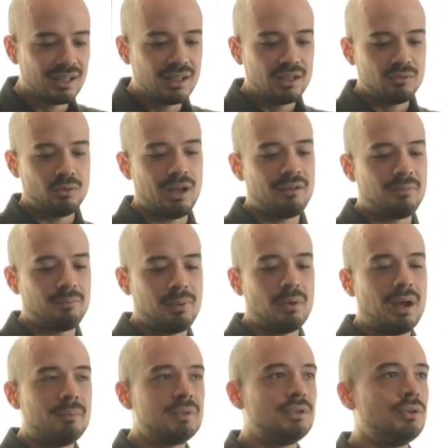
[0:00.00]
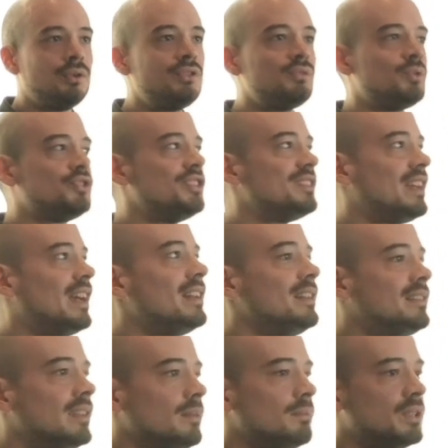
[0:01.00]
We have parameters, which is
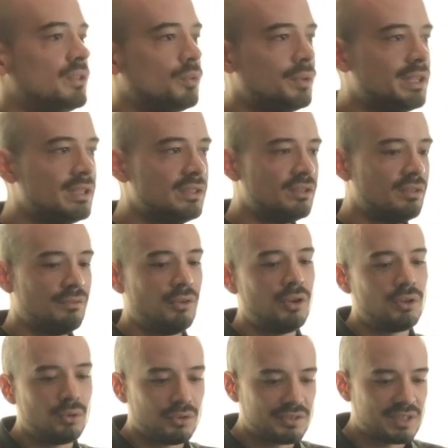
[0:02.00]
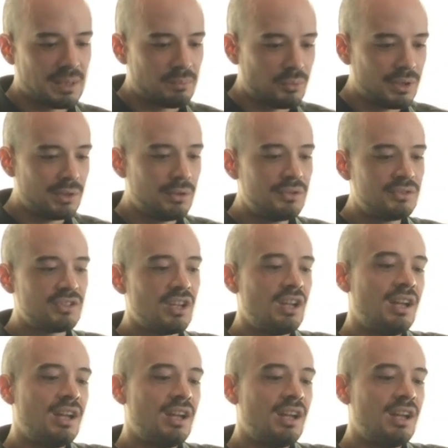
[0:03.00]
anything between the vertical separators,